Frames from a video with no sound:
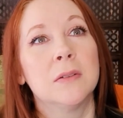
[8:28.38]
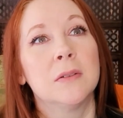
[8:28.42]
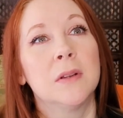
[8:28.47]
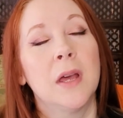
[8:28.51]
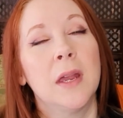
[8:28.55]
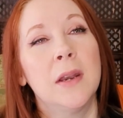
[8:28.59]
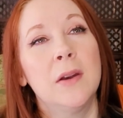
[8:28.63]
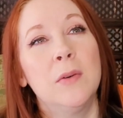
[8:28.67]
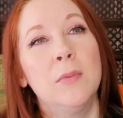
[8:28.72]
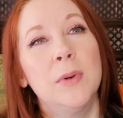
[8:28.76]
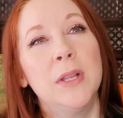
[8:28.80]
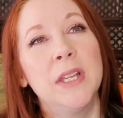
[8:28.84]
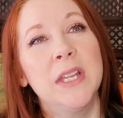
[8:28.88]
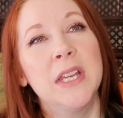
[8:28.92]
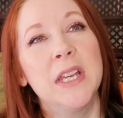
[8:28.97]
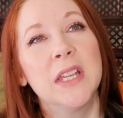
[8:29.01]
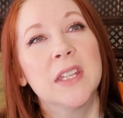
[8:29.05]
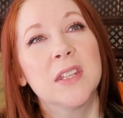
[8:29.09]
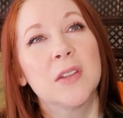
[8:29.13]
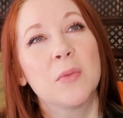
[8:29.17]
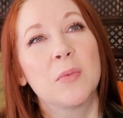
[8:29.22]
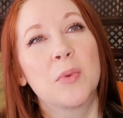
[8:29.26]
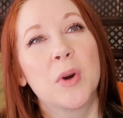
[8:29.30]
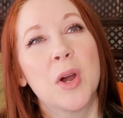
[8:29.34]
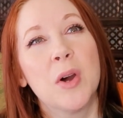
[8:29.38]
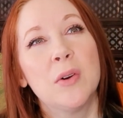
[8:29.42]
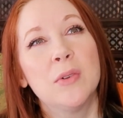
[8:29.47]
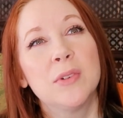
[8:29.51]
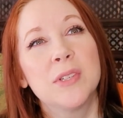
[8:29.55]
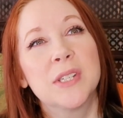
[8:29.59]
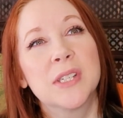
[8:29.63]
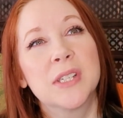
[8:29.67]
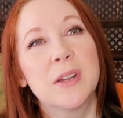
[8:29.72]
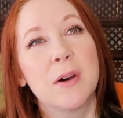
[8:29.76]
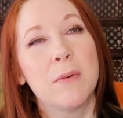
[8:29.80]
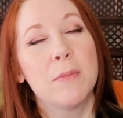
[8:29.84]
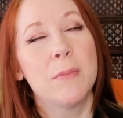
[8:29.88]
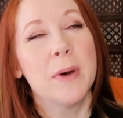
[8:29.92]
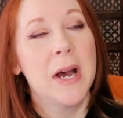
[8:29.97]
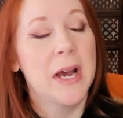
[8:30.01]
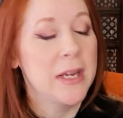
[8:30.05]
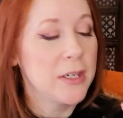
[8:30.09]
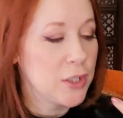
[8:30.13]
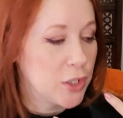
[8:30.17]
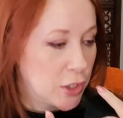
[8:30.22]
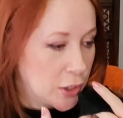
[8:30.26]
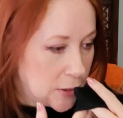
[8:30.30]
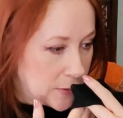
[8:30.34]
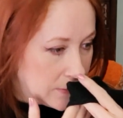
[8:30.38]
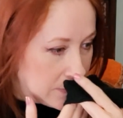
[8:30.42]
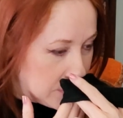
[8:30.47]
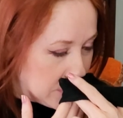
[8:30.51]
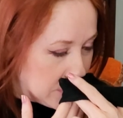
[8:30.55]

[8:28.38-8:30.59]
I don't really get the rose so much.